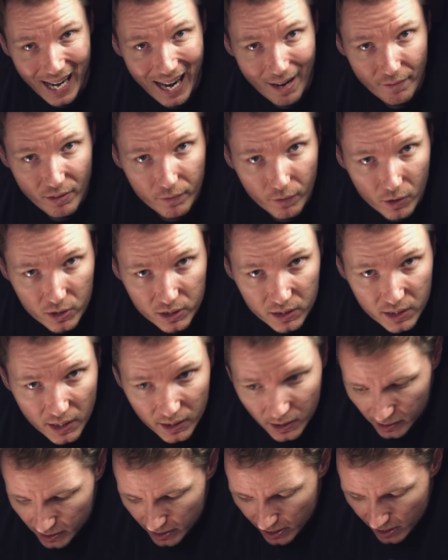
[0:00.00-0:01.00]
I have the
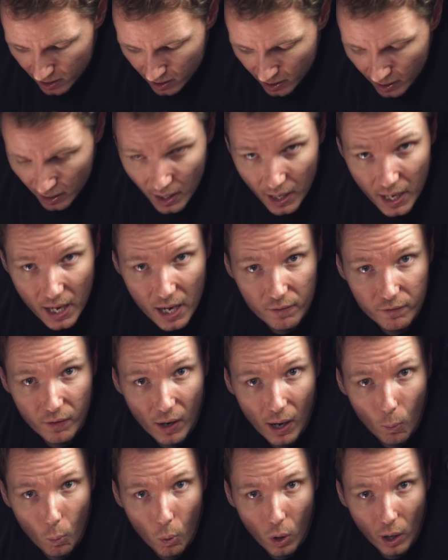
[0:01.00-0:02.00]
versatility if
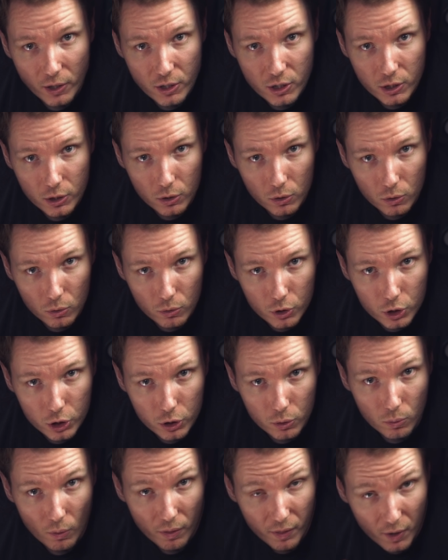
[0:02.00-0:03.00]
I want to
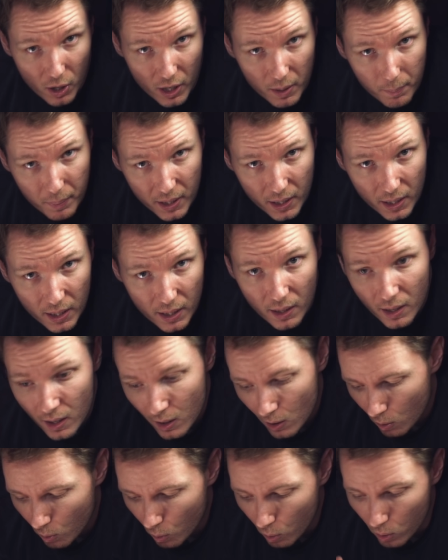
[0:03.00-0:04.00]
shoot 30p
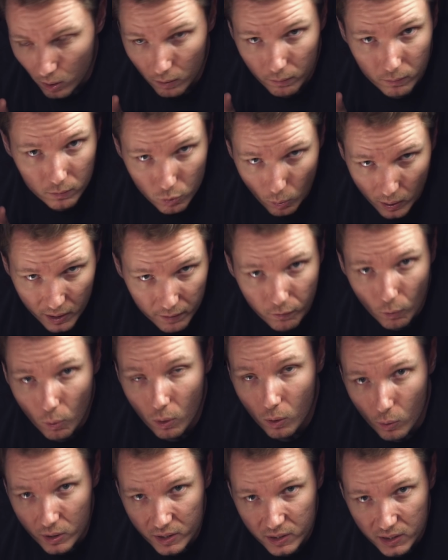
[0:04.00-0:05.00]
or
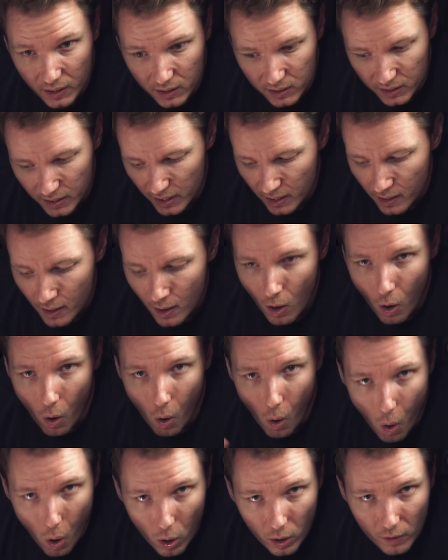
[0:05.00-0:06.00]
24 or 60,
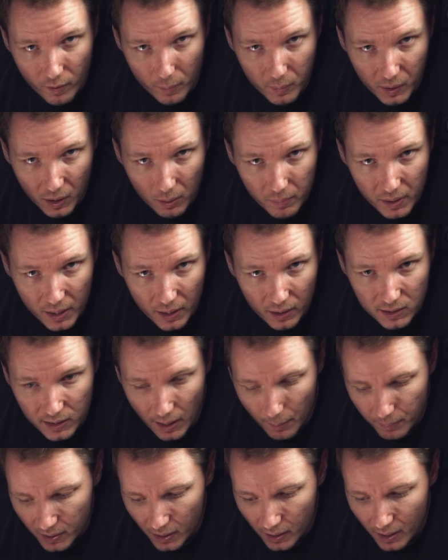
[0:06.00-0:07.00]
all of them can be
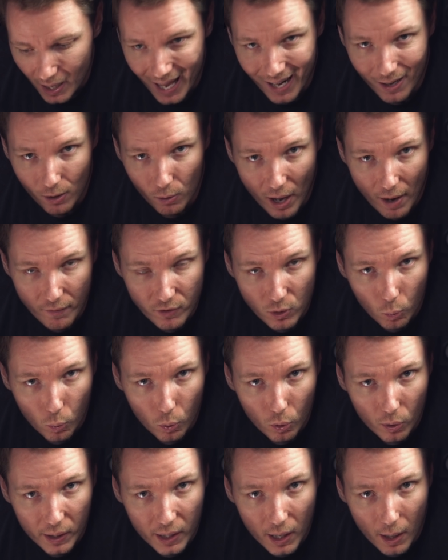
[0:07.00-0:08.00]
accepted and I don't have to
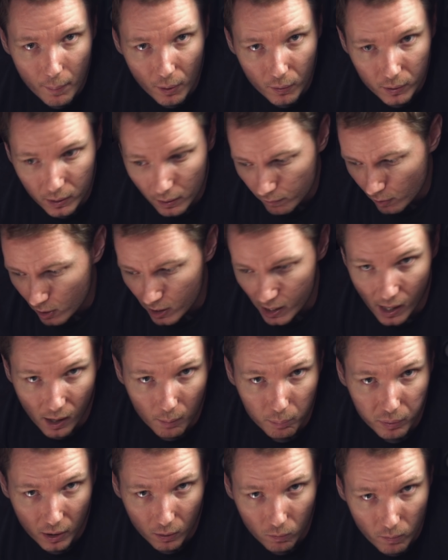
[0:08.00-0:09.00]
worry about converting. I
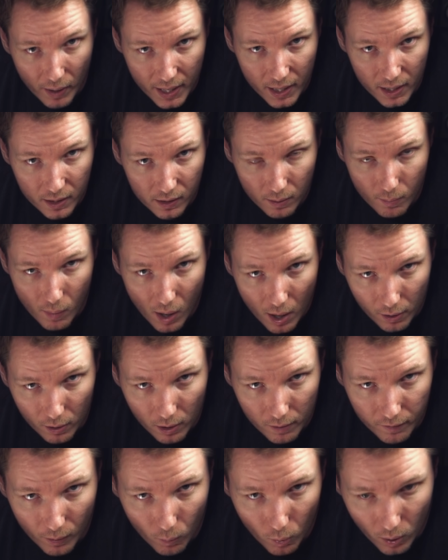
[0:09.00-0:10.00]
could plug right into the
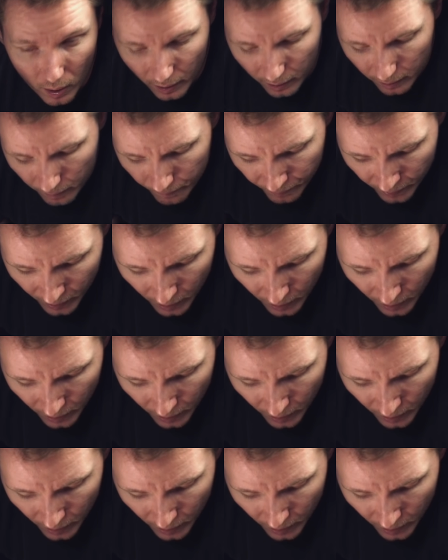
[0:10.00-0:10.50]
monitor if I wanted.